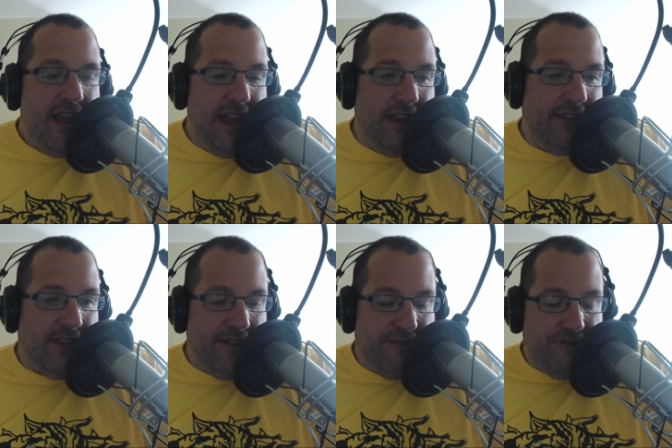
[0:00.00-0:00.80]

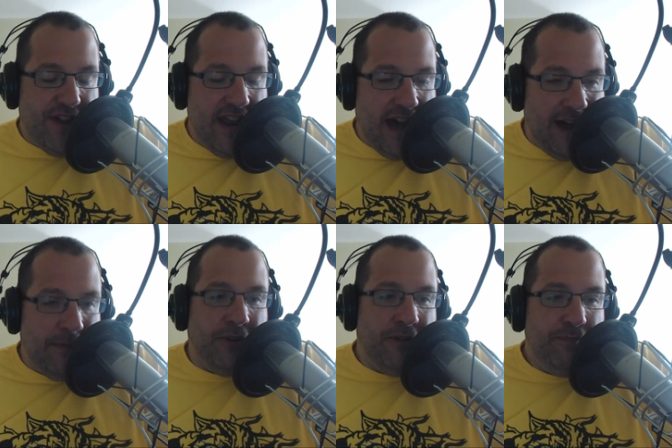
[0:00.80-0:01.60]
is
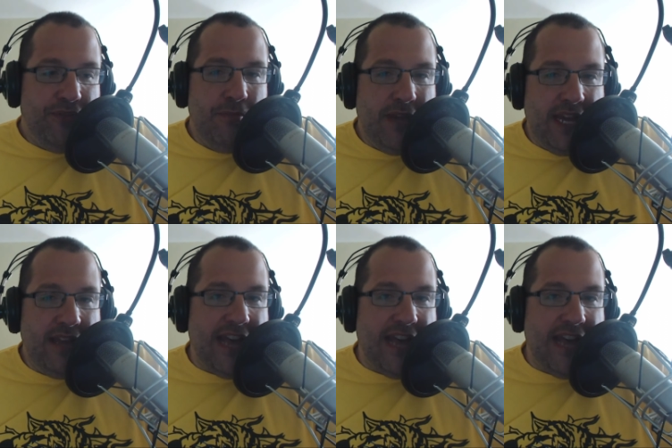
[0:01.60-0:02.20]
phenomenal. To me,